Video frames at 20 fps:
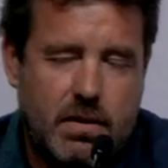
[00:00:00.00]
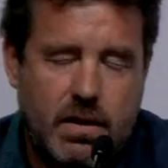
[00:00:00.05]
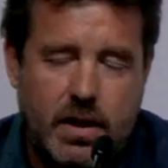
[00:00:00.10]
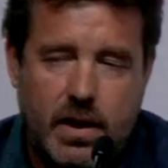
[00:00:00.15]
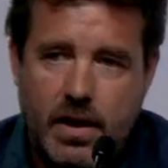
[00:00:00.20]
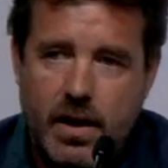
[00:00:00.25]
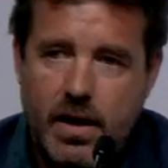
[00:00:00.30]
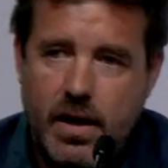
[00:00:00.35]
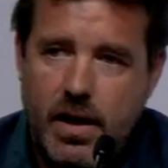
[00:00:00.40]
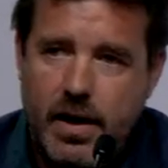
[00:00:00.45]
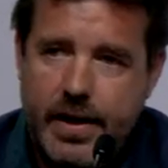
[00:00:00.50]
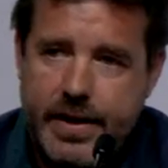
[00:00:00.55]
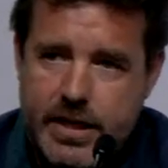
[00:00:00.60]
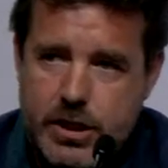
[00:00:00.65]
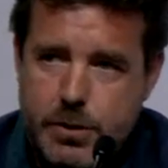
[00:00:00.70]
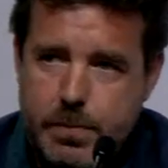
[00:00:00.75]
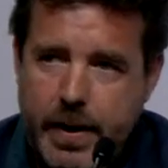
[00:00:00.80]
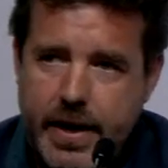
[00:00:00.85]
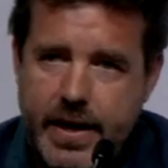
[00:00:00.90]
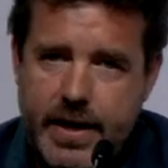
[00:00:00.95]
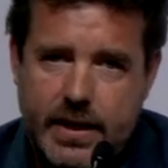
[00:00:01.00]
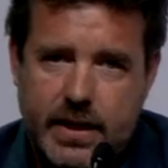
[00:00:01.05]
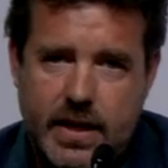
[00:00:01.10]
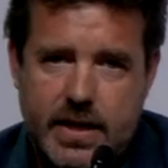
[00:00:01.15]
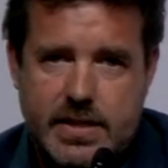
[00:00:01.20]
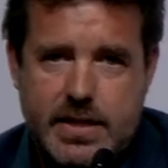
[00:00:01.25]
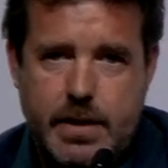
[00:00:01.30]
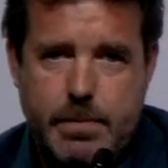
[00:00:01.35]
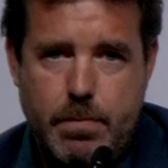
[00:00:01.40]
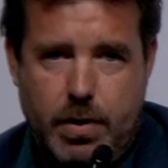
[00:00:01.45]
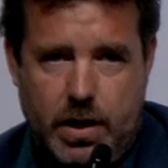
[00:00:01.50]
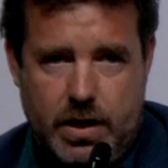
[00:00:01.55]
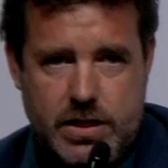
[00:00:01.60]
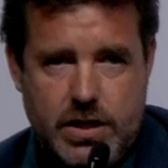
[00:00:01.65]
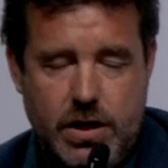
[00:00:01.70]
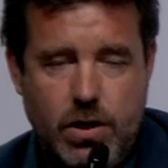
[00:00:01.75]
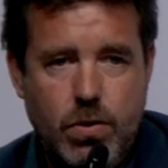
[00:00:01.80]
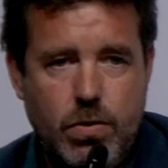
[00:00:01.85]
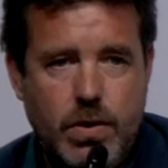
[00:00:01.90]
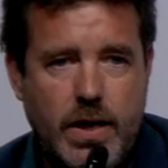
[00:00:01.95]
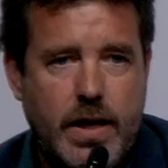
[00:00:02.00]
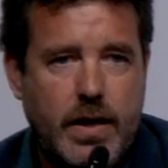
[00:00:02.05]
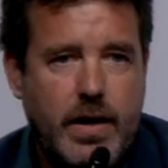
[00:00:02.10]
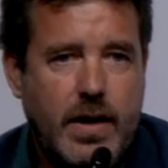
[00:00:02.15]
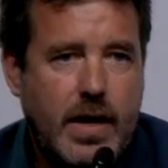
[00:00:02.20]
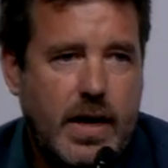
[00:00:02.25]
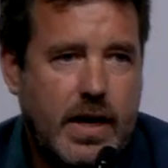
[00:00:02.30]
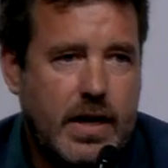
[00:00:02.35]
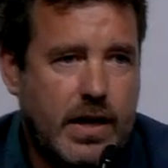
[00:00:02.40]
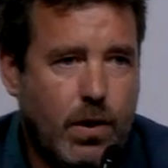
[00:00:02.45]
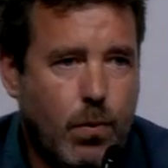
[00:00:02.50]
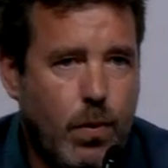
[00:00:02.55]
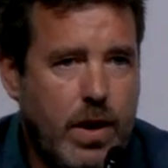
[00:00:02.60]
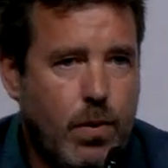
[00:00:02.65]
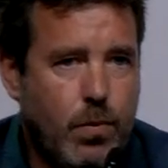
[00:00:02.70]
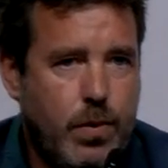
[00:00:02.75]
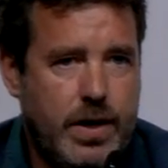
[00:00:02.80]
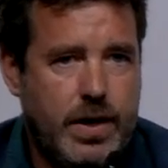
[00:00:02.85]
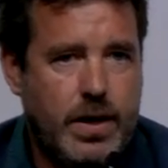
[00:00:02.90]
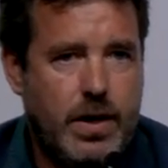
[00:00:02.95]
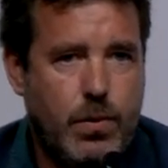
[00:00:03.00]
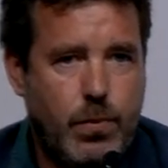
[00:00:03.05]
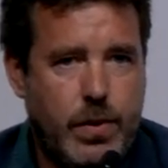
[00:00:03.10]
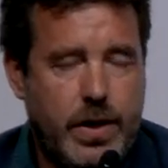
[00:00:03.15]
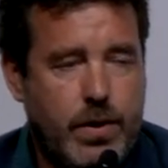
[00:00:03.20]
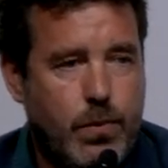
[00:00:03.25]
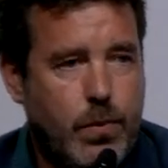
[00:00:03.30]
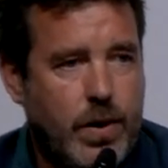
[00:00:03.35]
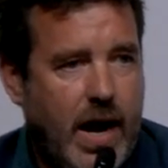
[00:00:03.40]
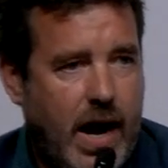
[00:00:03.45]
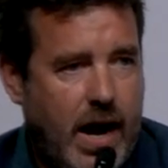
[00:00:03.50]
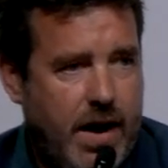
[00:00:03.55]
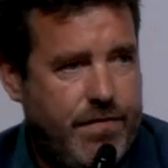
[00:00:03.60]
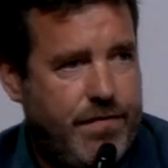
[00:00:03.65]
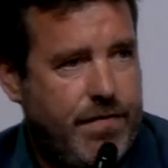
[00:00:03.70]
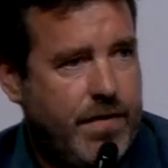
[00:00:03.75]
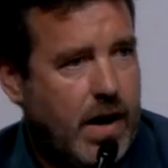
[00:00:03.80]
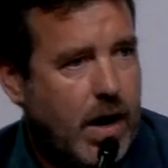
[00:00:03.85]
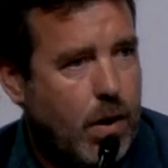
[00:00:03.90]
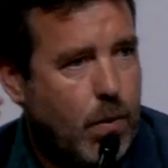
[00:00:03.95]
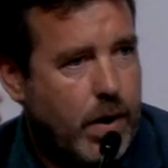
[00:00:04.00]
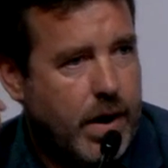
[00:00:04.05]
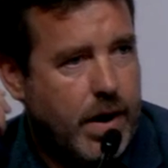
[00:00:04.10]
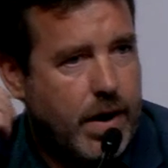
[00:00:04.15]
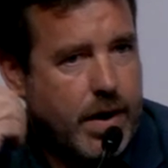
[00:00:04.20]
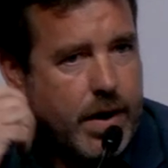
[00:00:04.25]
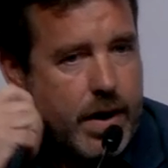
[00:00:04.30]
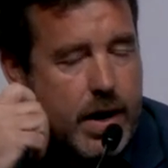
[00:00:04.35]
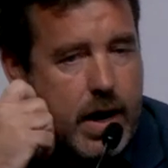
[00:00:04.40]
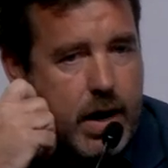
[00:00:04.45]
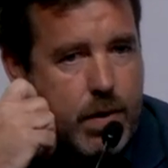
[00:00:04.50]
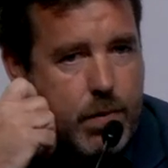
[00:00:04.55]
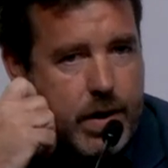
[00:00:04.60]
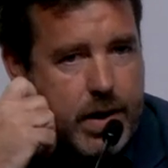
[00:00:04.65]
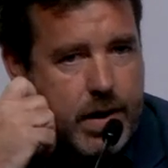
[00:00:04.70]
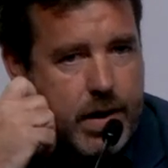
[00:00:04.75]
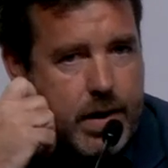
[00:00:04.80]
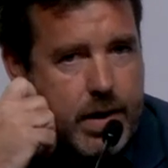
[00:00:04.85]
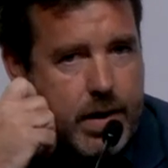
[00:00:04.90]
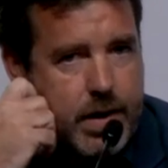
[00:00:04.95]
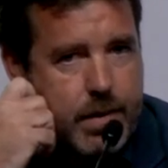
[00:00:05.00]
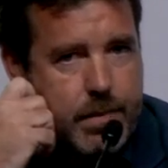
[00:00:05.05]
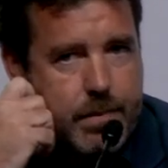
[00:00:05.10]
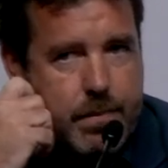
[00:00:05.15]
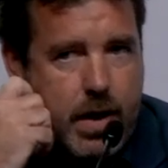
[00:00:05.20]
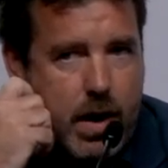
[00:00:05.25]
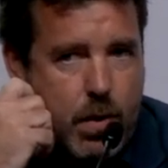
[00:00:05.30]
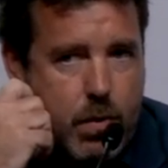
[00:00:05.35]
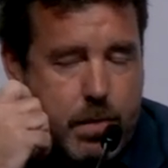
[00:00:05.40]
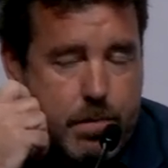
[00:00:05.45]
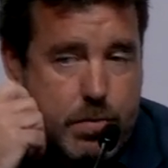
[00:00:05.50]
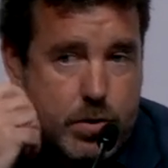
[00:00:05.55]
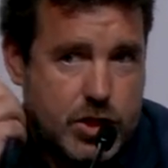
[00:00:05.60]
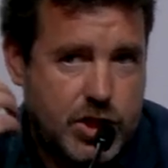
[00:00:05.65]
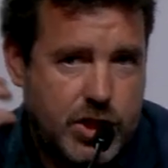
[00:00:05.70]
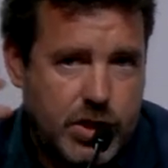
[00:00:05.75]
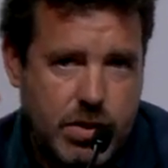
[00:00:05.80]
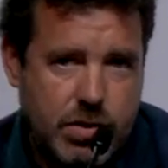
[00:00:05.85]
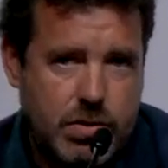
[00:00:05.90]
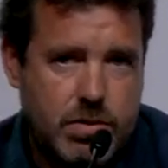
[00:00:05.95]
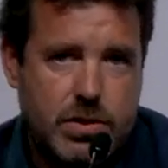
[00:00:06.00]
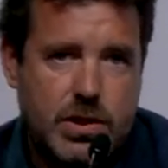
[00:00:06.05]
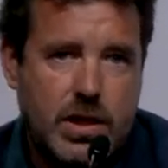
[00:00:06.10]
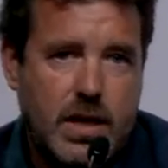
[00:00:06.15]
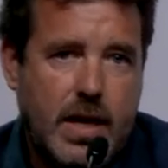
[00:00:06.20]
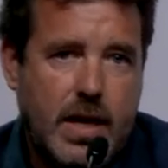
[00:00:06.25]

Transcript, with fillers: uh, in Spain, at least in Barcelona, the way we, we, we have our, our, our procedures